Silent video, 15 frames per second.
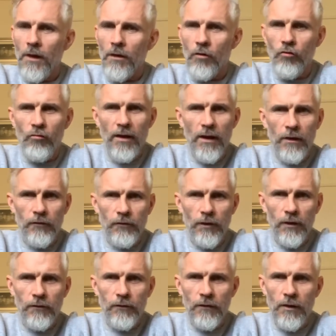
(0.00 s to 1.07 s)
Great
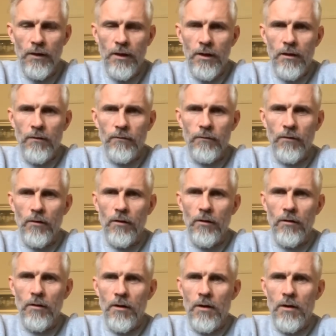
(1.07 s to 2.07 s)
exercise for